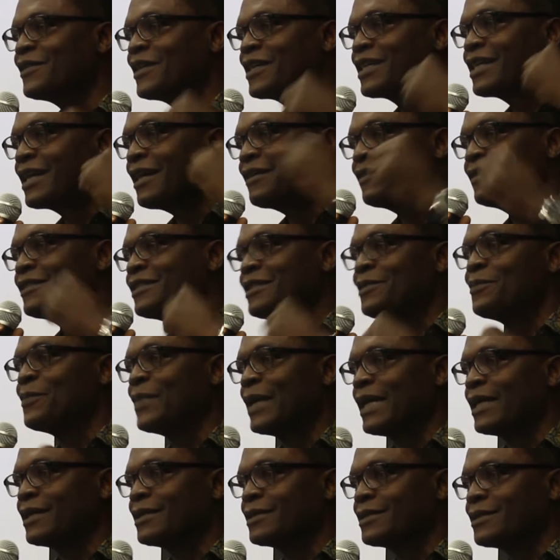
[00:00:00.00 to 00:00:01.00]
You encourage
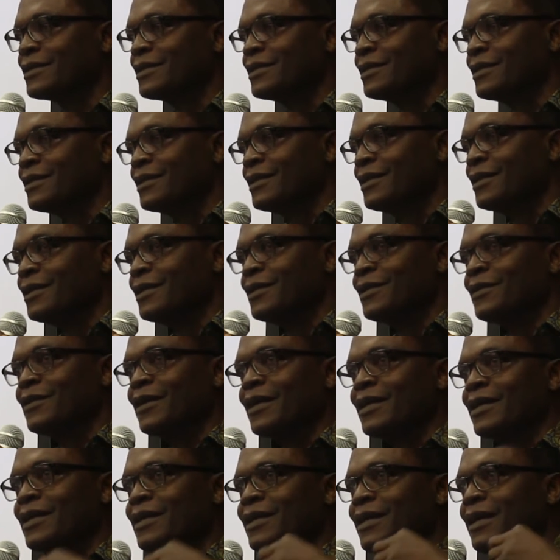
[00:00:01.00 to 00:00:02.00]
debate,
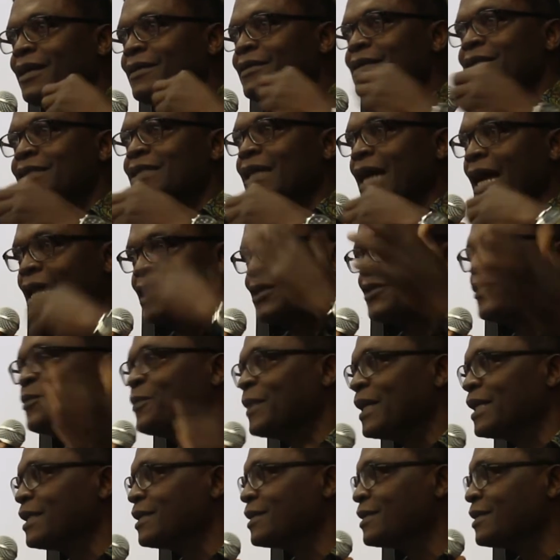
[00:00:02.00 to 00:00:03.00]
you encourage
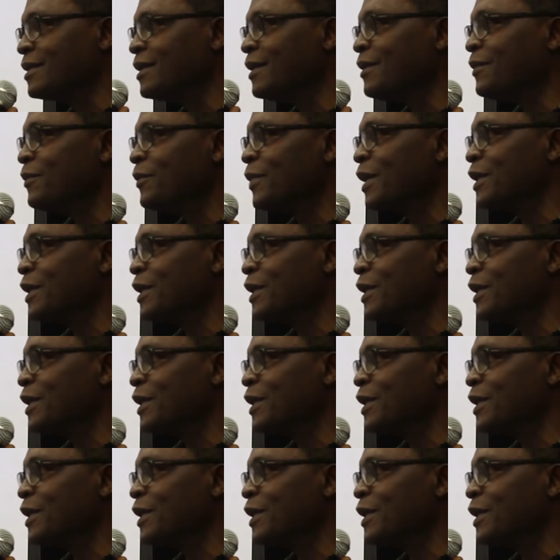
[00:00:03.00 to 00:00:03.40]
arguments,